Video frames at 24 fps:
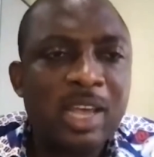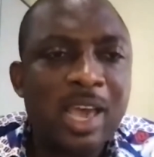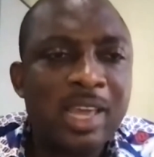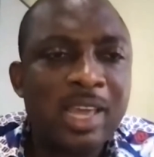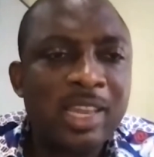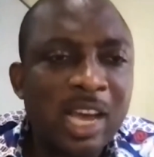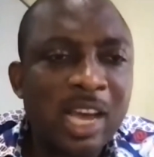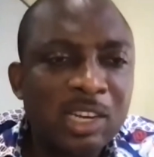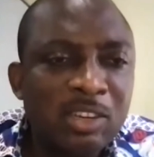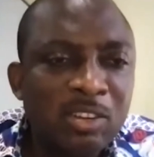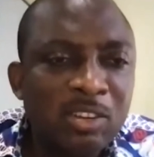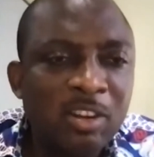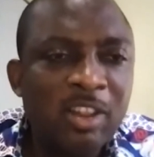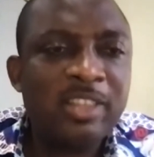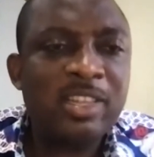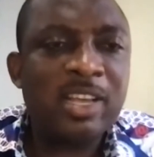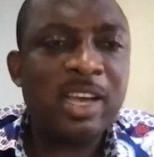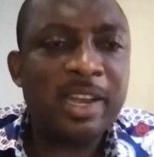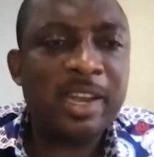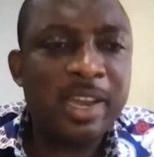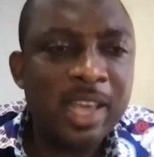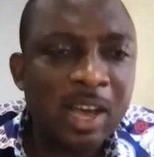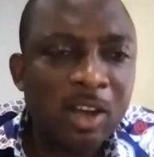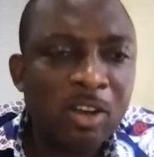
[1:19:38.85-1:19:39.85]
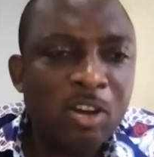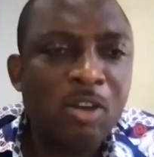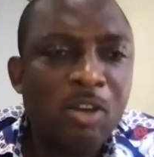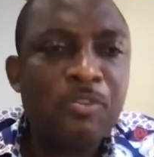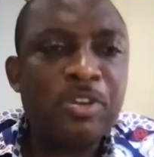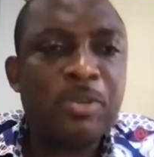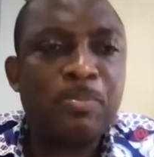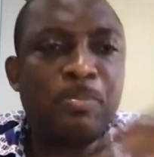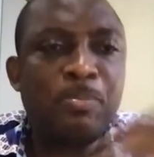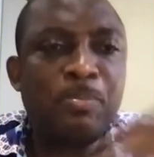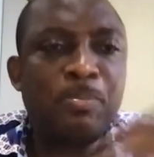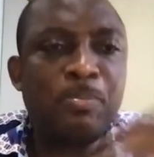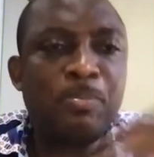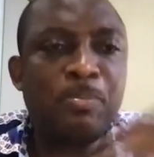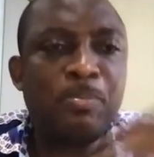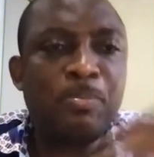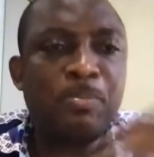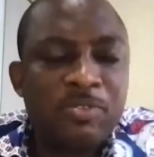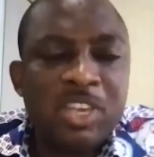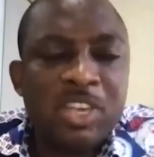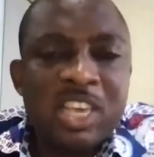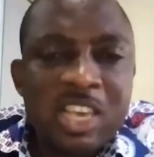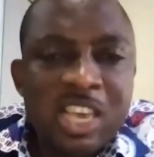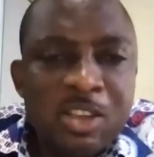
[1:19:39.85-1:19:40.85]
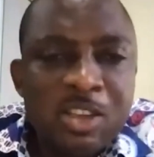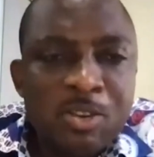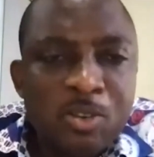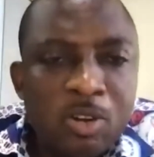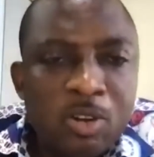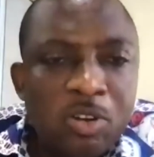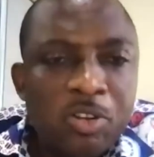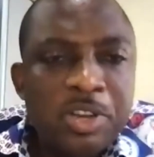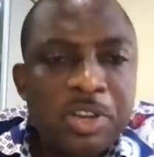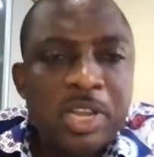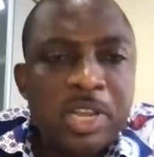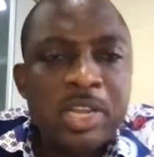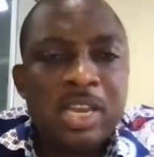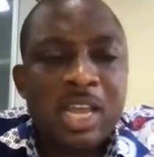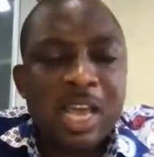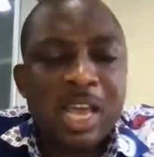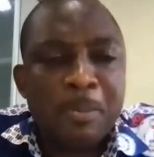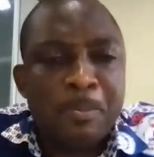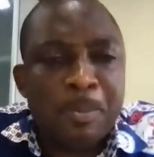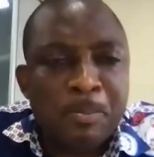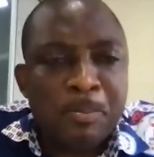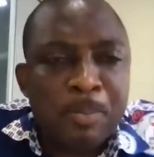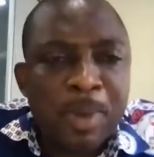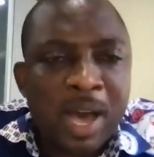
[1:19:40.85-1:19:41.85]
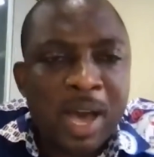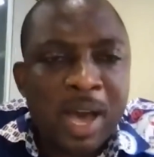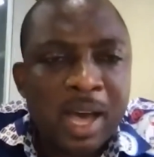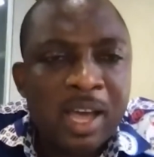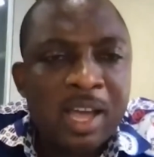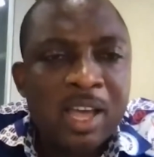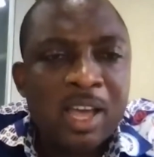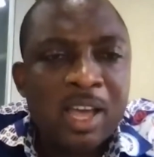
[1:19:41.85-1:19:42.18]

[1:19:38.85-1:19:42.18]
and acknowledged that they are COVID positive, including a member